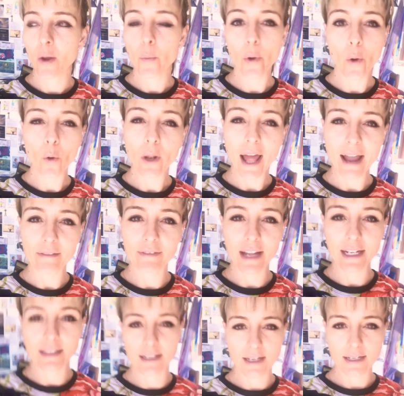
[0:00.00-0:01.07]
we all have
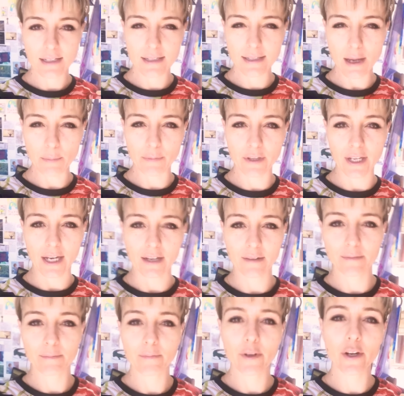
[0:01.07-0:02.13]
that something,
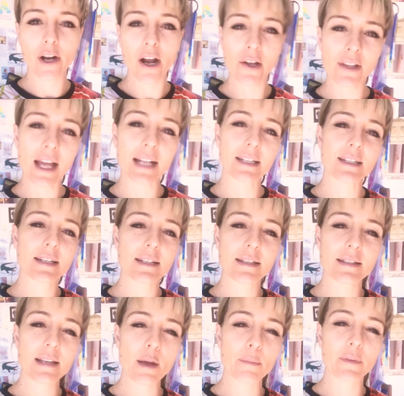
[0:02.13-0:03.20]
you know, that
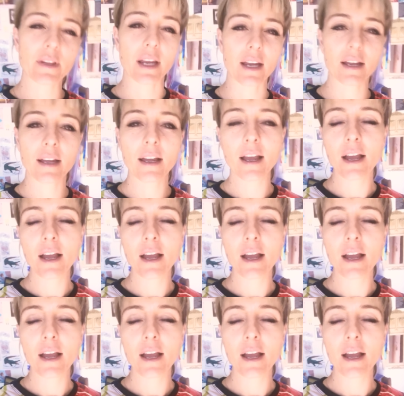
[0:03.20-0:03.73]
something